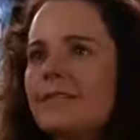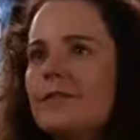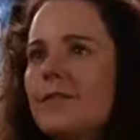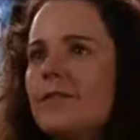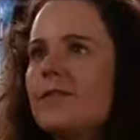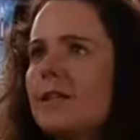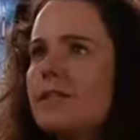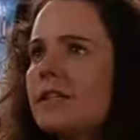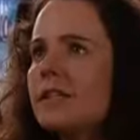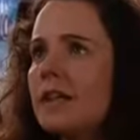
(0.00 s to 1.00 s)
you spend enough time with
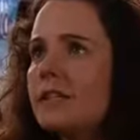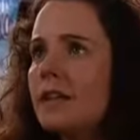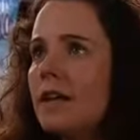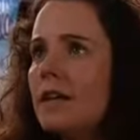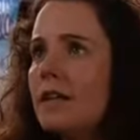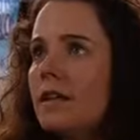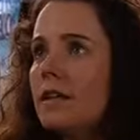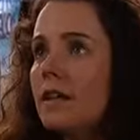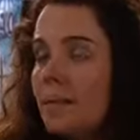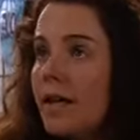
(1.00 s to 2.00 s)
Jess last night?
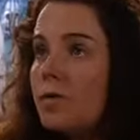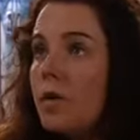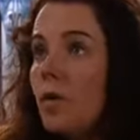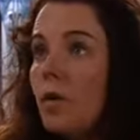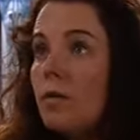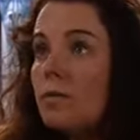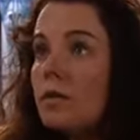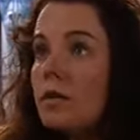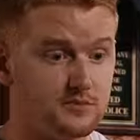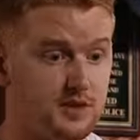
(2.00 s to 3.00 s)
Might as well go home.
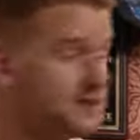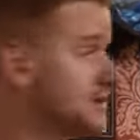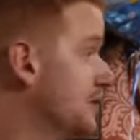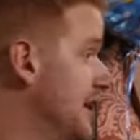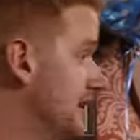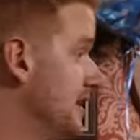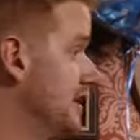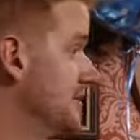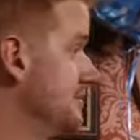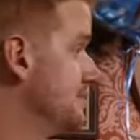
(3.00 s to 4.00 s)
Sorry, yeah,
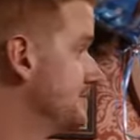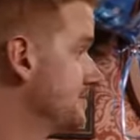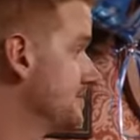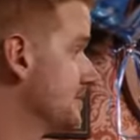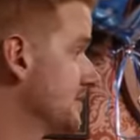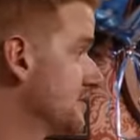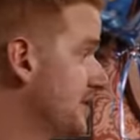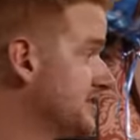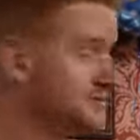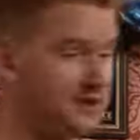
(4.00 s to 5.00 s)
I'll
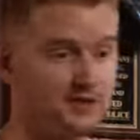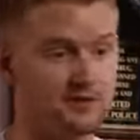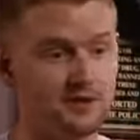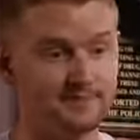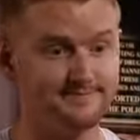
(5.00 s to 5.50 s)
bring some drinks over.